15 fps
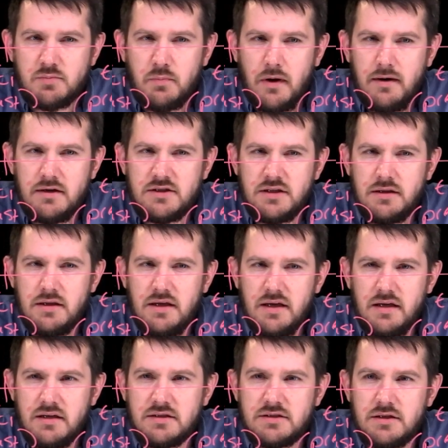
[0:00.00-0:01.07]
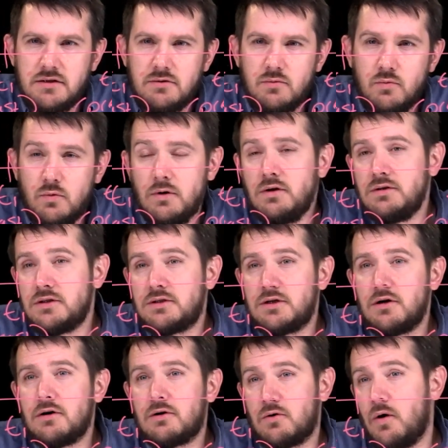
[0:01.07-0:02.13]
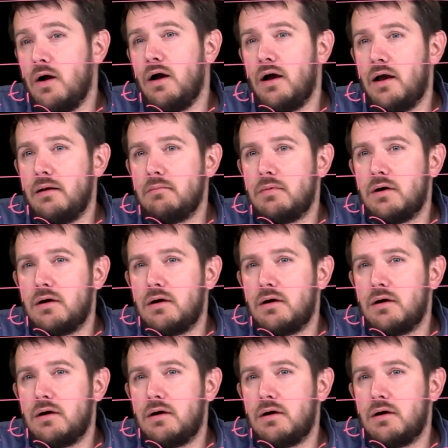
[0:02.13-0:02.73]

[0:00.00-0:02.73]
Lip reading: punishing the innocent would deter crime.